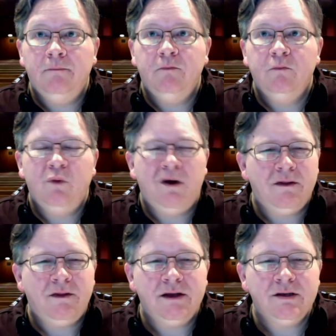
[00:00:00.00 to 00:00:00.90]
One of
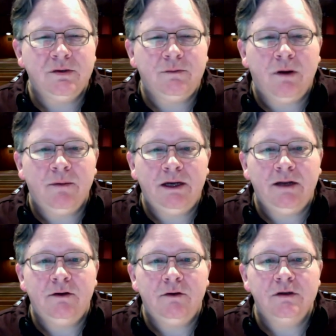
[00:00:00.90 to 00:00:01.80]
the things you'd probably
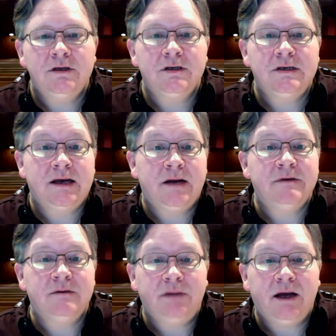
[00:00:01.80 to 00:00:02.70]
need to do is just set up
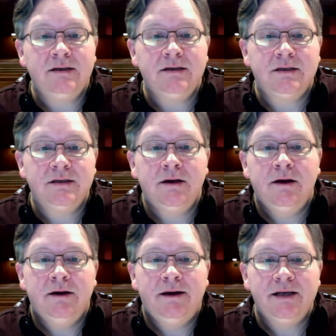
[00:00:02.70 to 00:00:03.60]
some tests
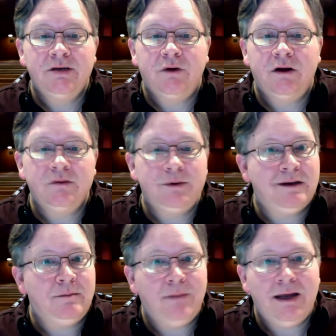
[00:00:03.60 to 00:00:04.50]
test runs. We
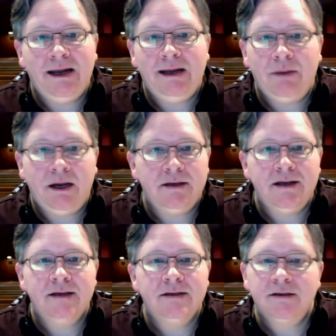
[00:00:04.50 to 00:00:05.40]
did many
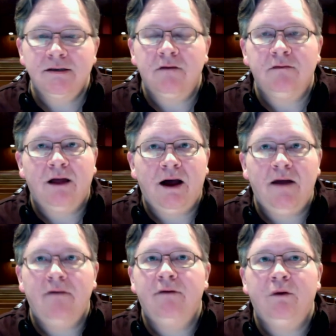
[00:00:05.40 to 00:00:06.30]
tests of
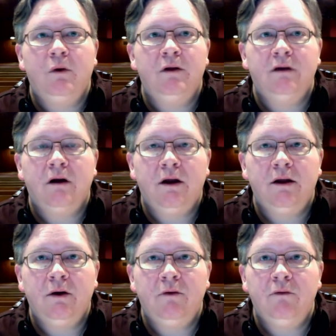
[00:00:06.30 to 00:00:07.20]
live and what the
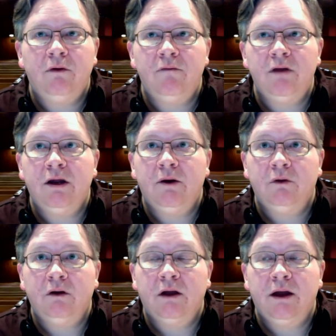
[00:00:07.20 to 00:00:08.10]
audio and video
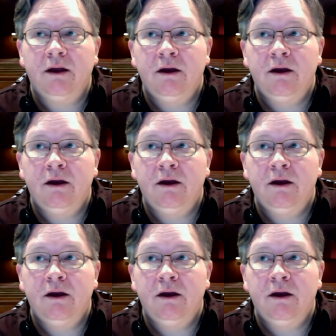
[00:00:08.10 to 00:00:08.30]
look like.